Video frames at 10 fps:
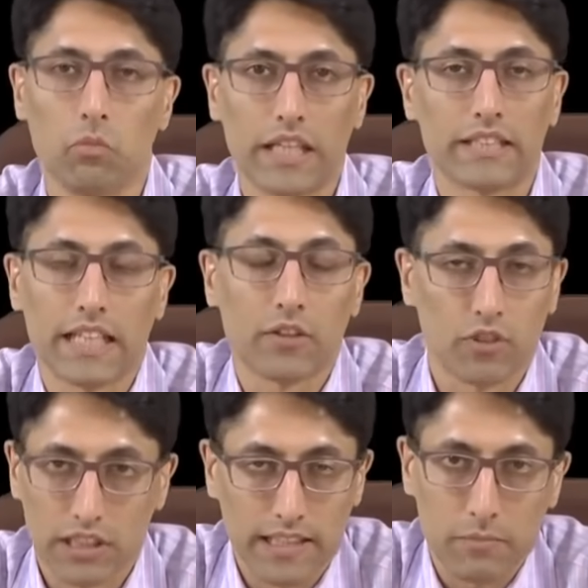we can take,
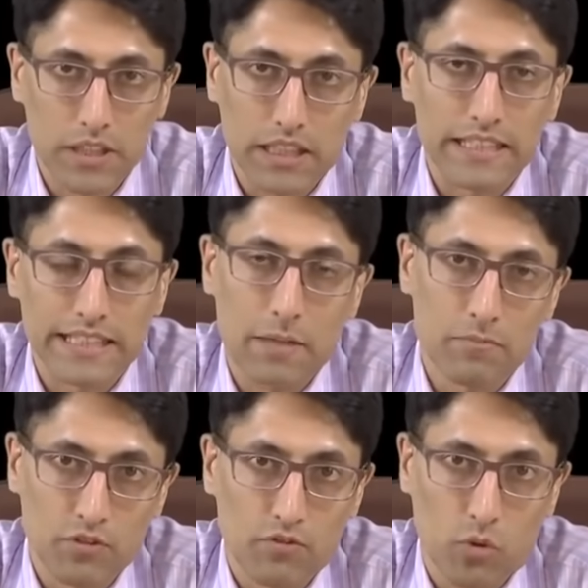for example, a
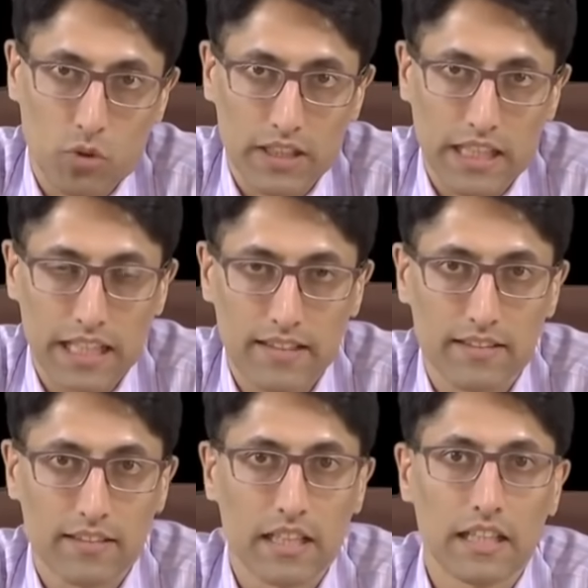contempt of court
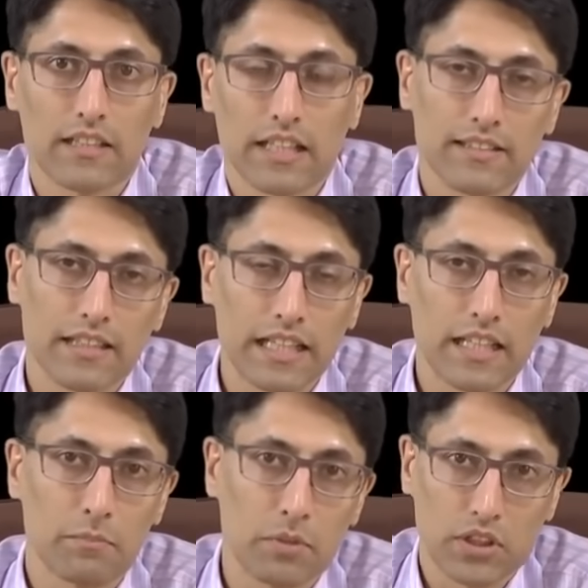case. Let's say
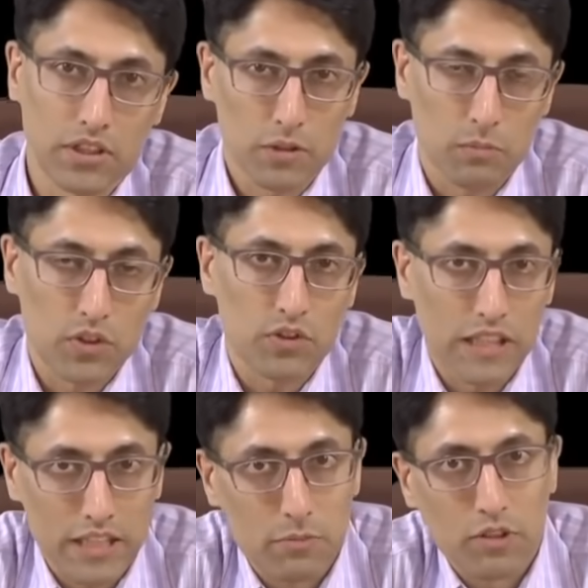that a particular
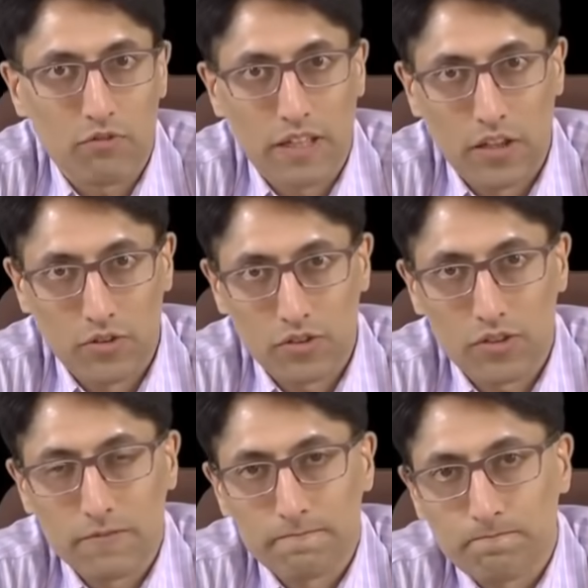person has been found
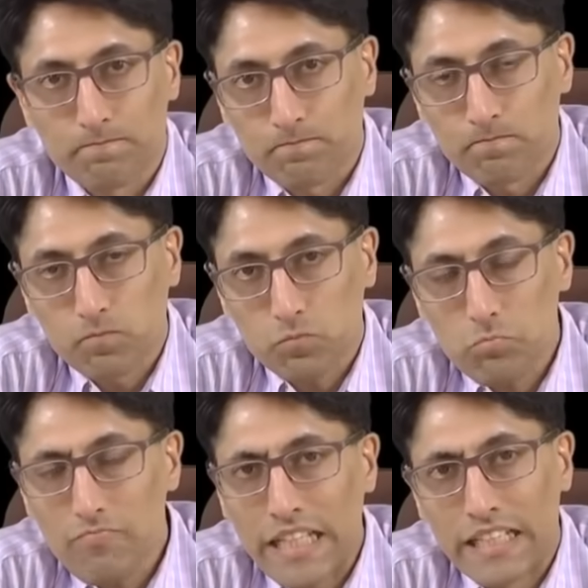
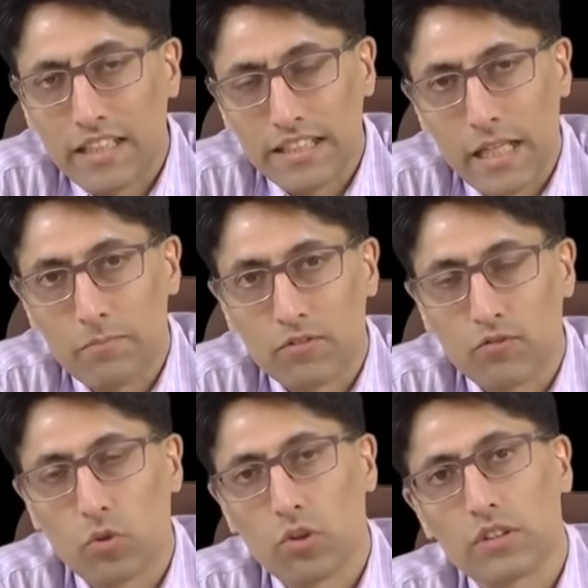in contempt
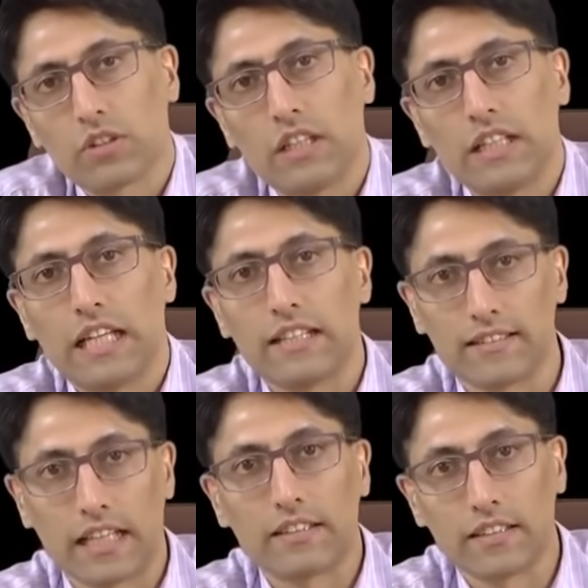of court and
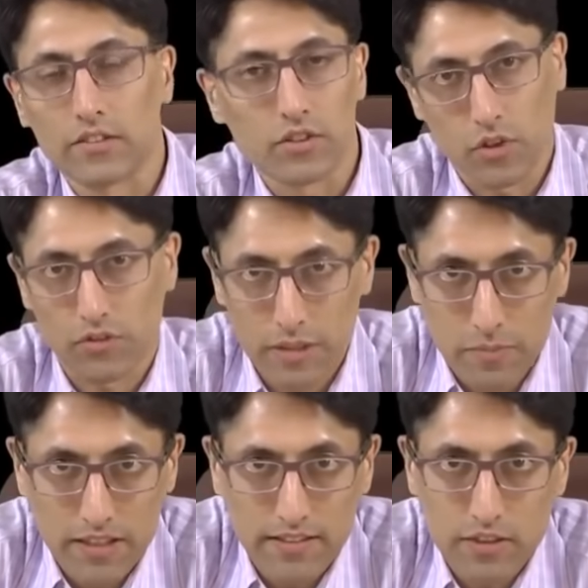is sentenced to 3
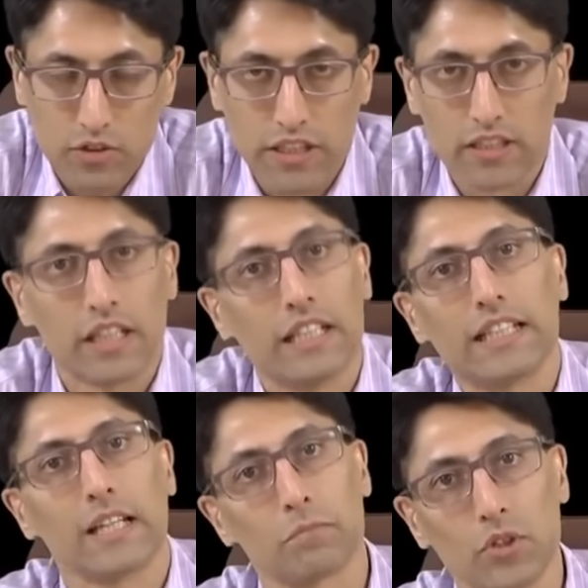months in jail.
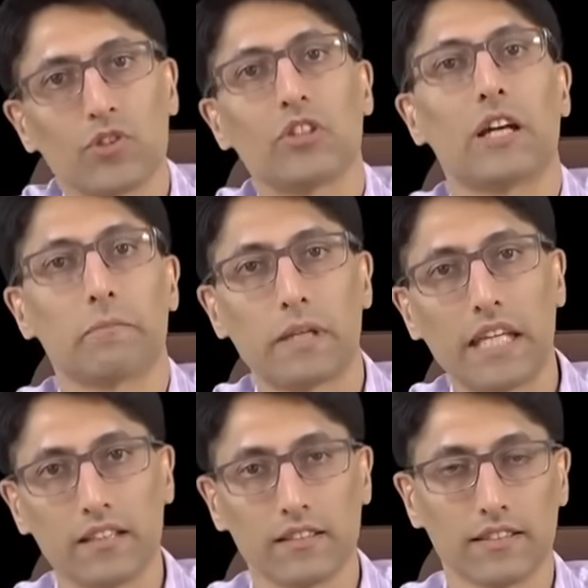That person
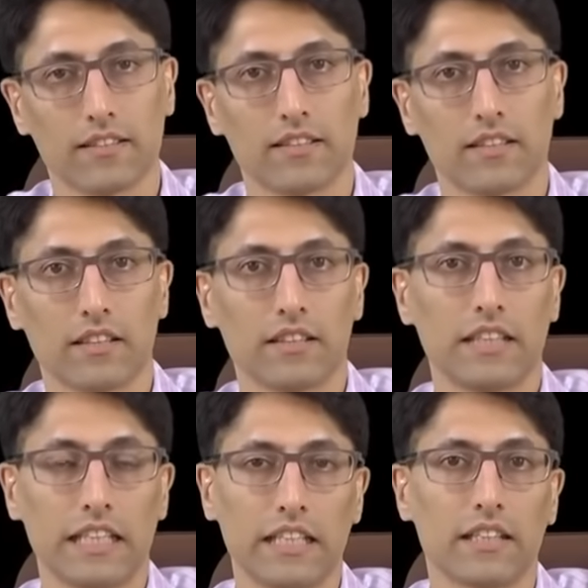appeals
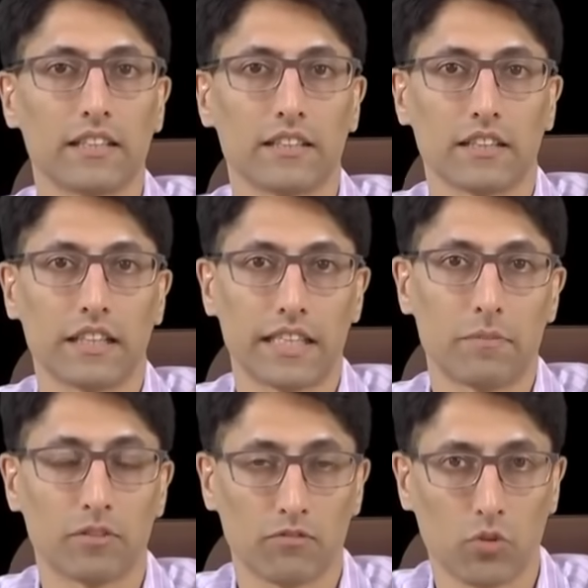the
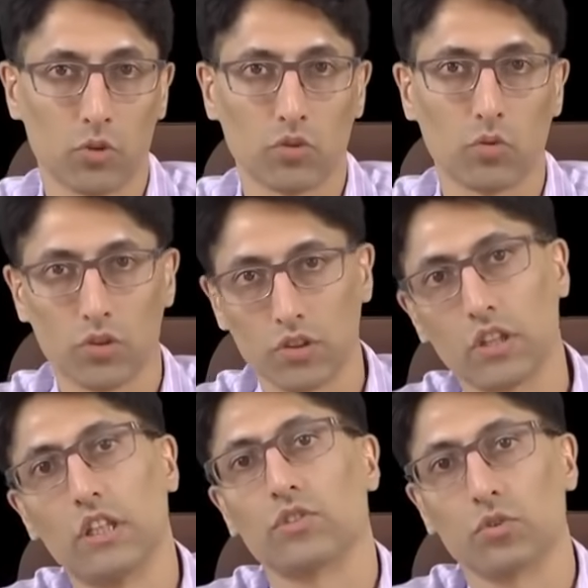contempt of court
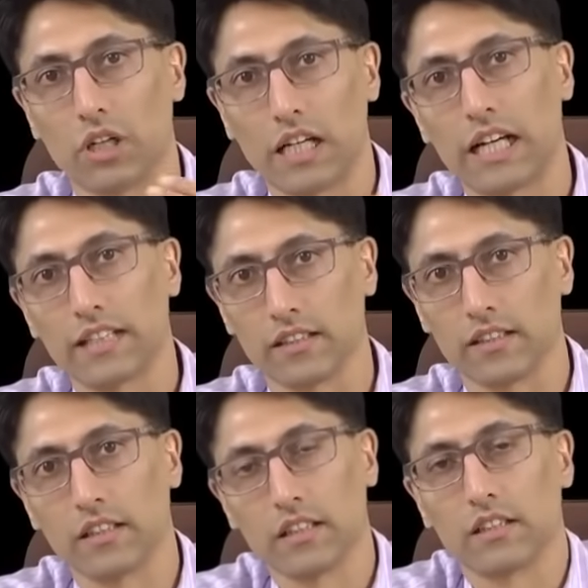order to a
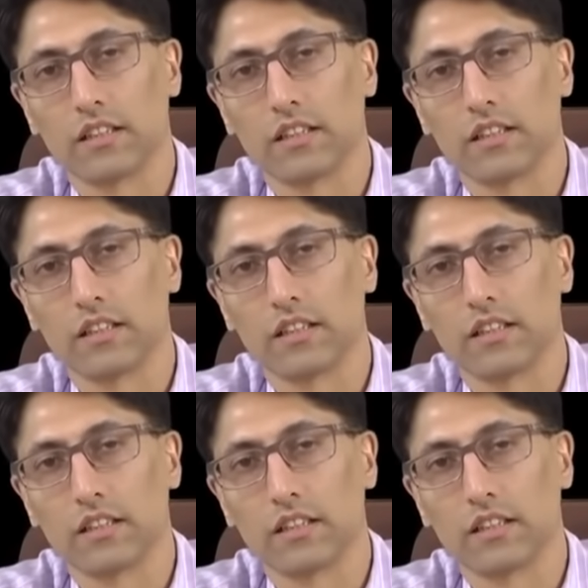higher